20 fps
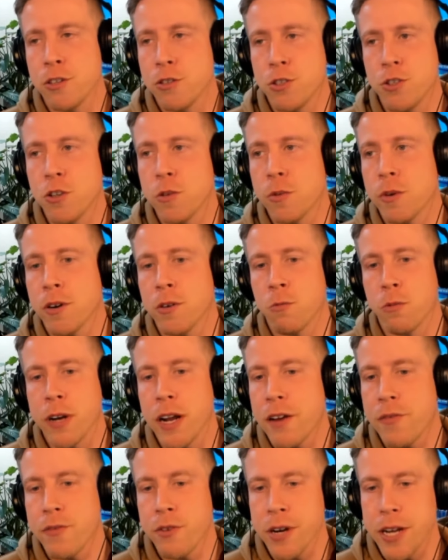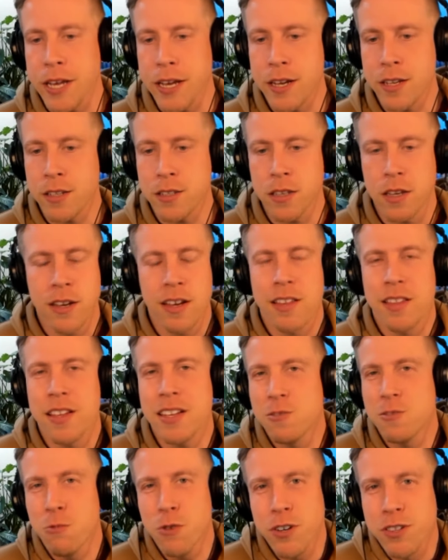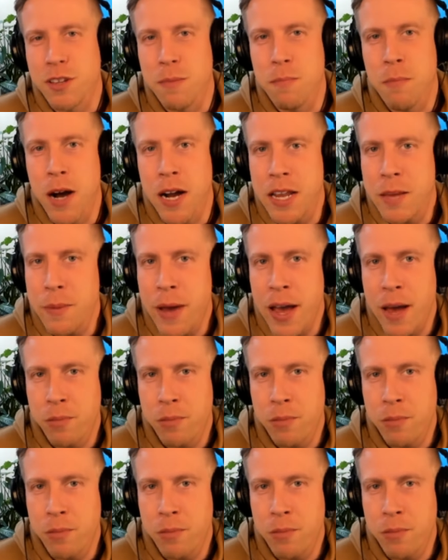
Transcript: YouTuber, whatever it is, it's worth the money, man.